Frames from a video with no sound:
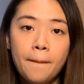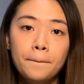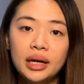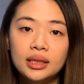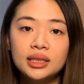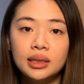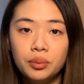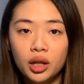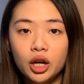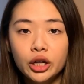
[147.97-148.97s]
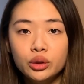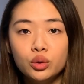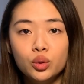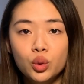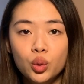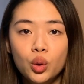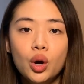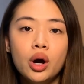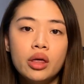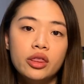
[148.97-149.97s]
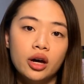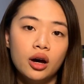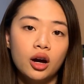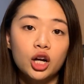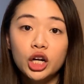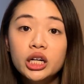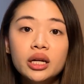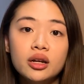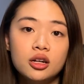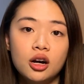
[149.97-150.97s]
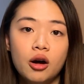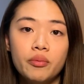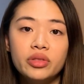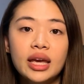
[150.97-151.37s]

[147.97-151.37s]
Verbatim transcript: But similar to the earned income,